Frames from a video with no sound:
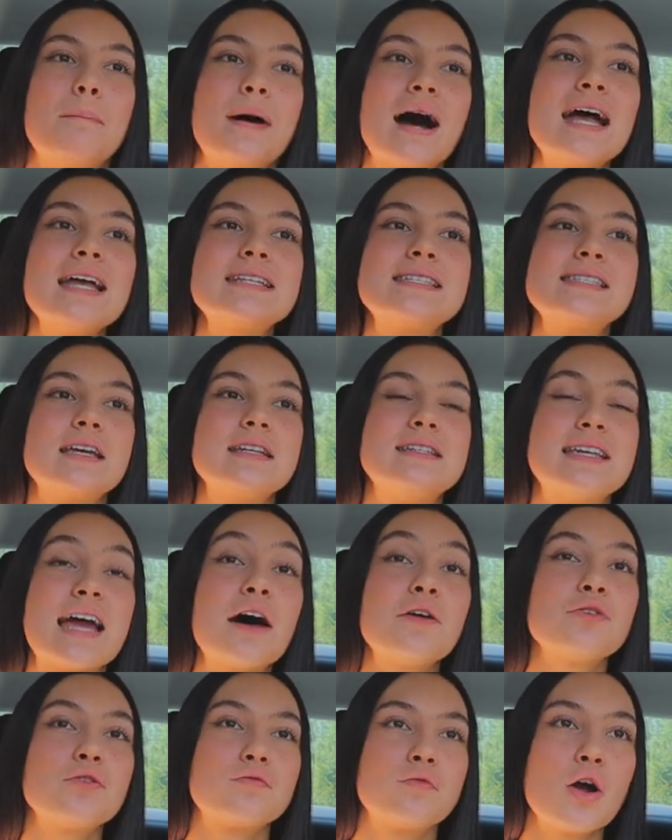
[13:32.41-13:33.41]
But
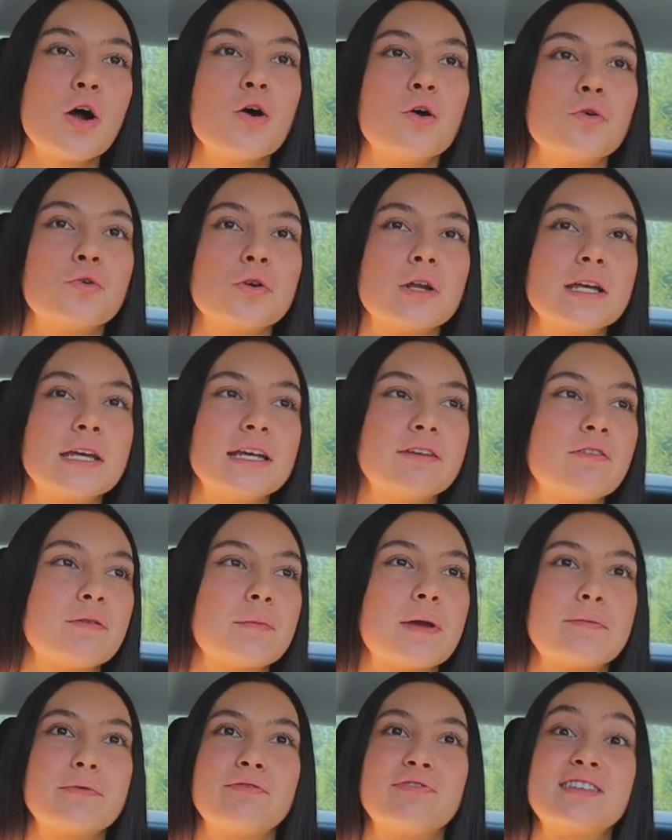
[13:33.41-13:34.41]
down the road, even
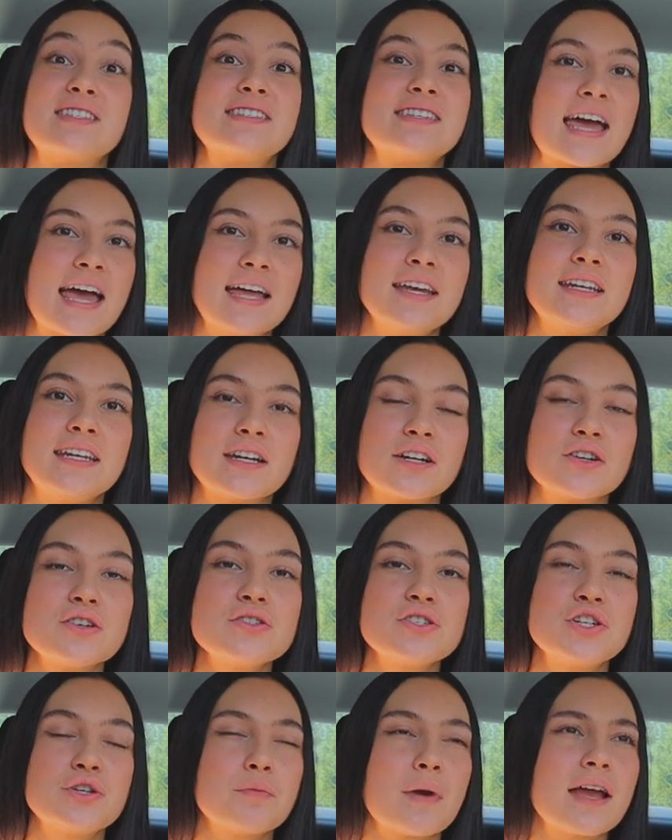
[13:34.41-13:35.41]
maybe if it's 10
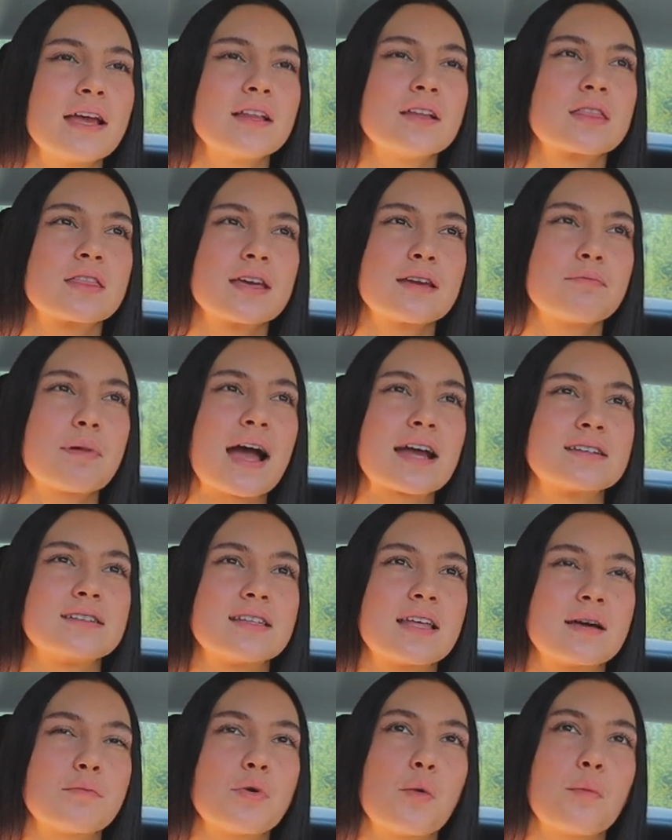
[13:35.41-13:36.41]
years, you might think back to
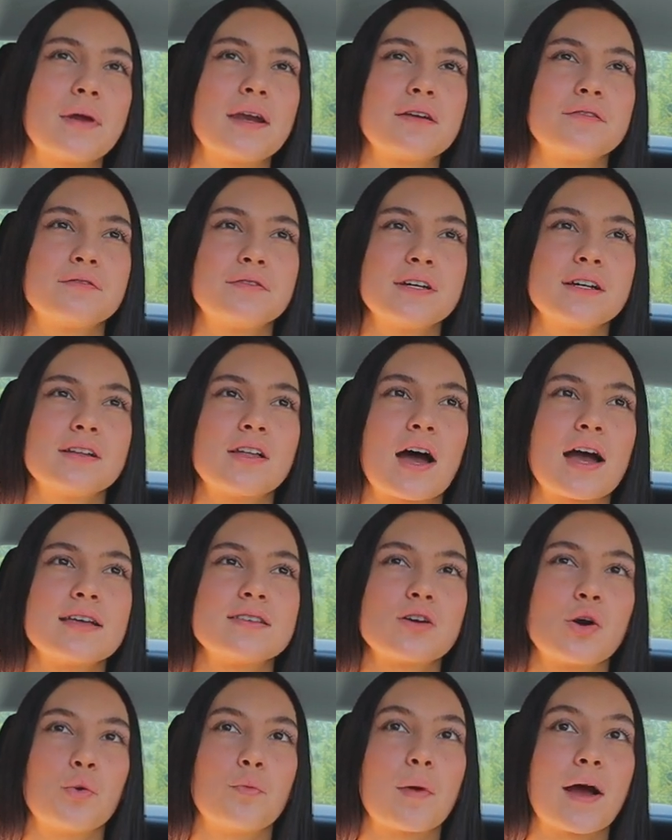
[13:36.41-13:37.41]
that moment and
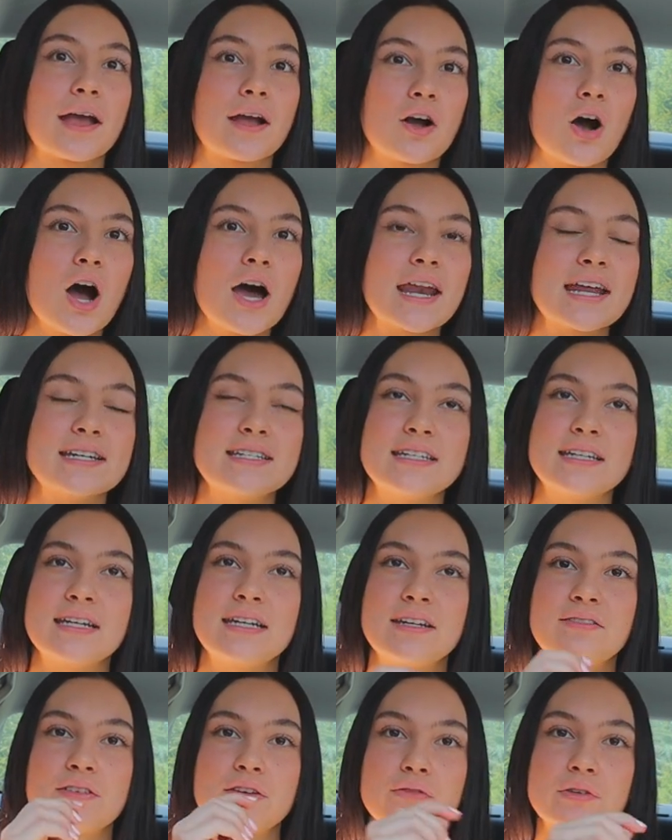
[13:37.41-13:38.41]
realize, oh my God, I
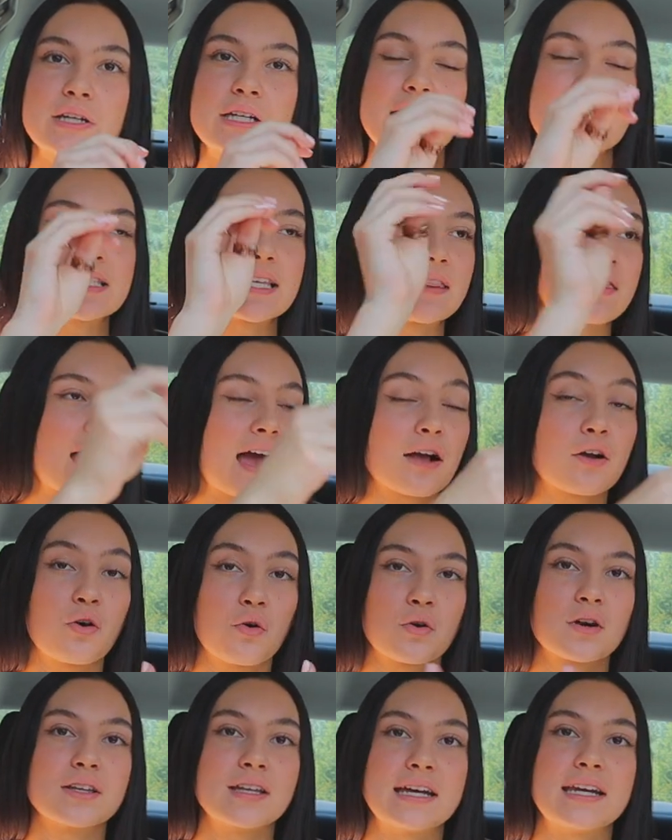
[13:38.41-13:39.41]
didn't even realize that that
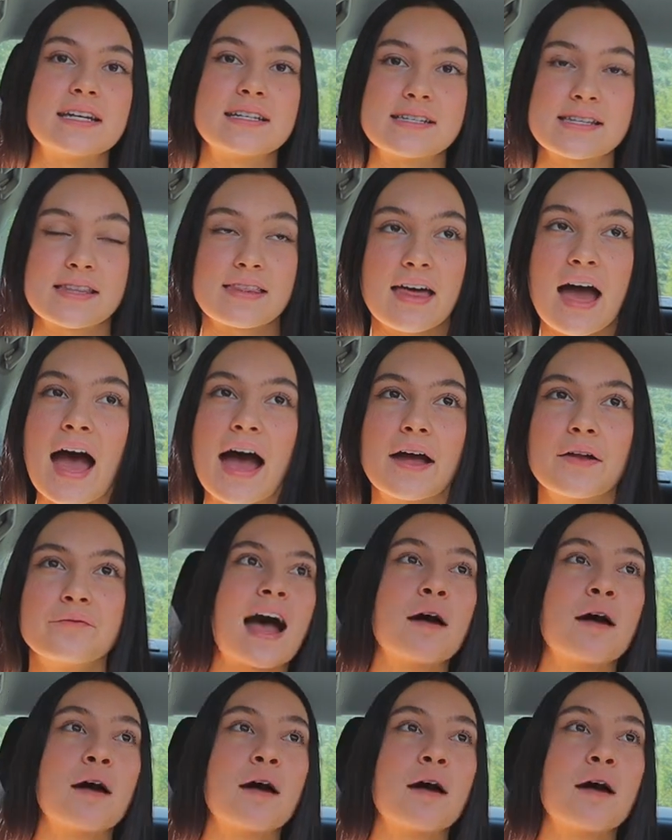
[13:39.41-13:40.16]
correlated to that.